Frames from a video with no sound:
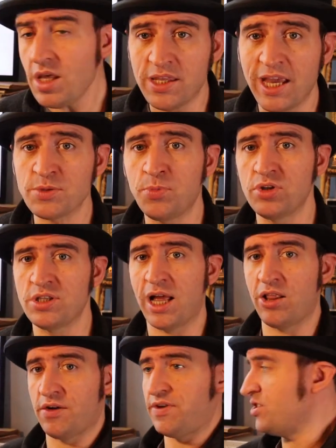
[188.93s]
The export
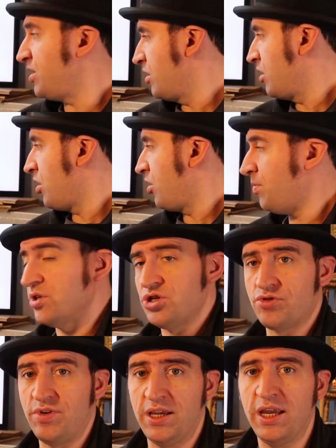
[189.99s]
dialog, I've actually got it up on the
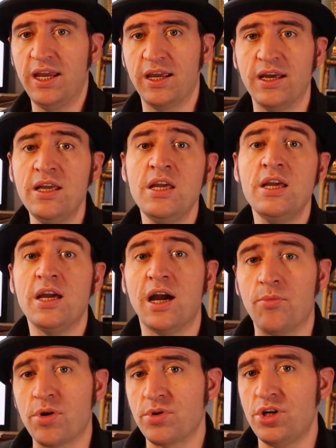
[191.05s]
screen here.
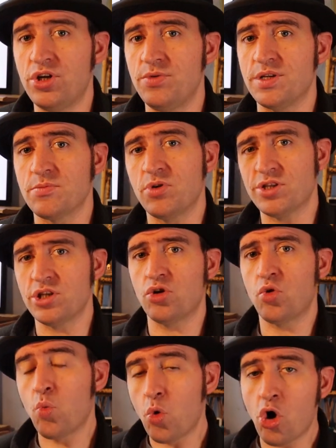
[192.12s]
And what I'm going to do is I'm actually
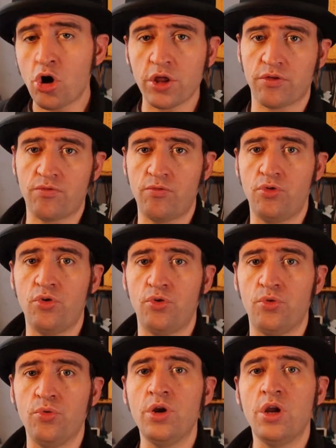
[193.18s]
going to walk
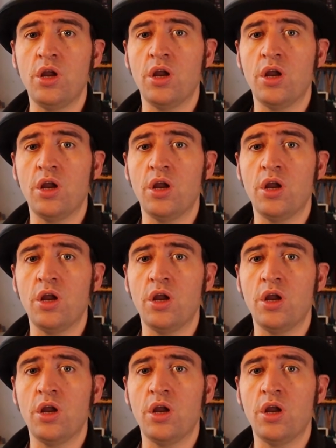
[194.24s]
through,